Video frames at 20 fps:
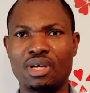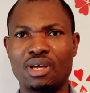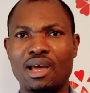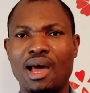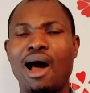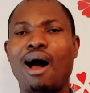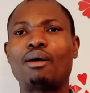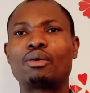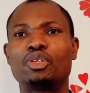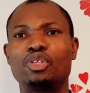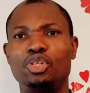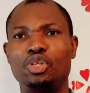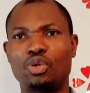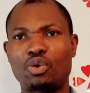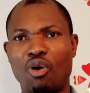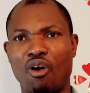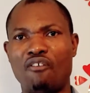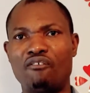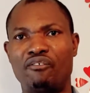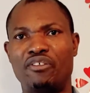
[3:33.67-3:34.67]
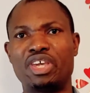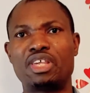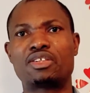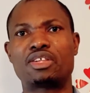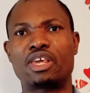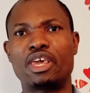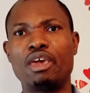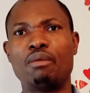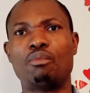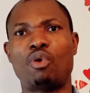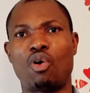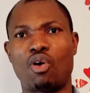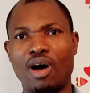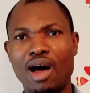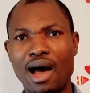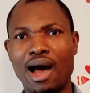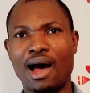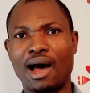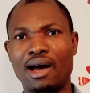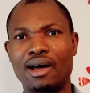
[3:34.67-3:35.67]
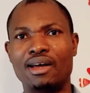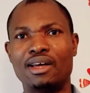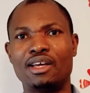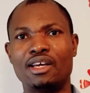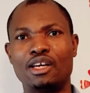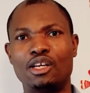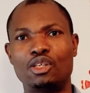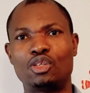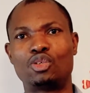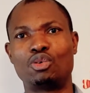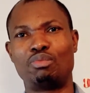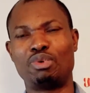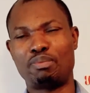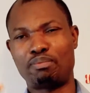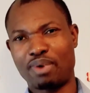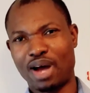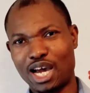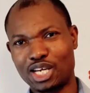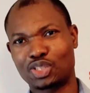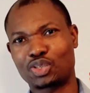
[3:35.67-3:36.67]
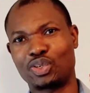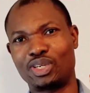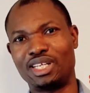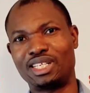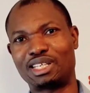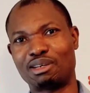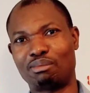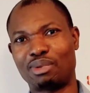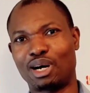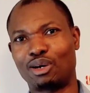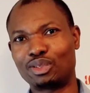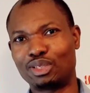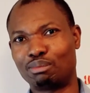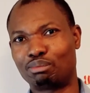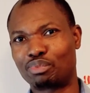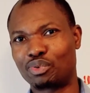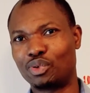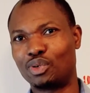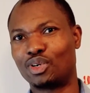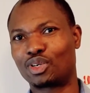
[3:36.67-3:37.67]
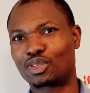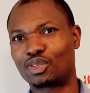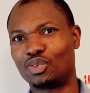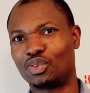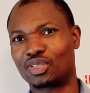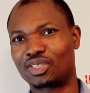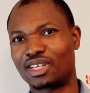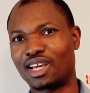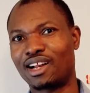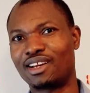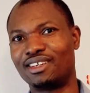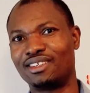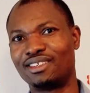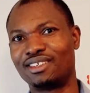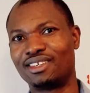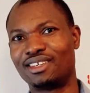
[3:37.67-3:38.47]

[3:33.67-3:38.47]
How do you convince him or her to be passionate about the product you're selling?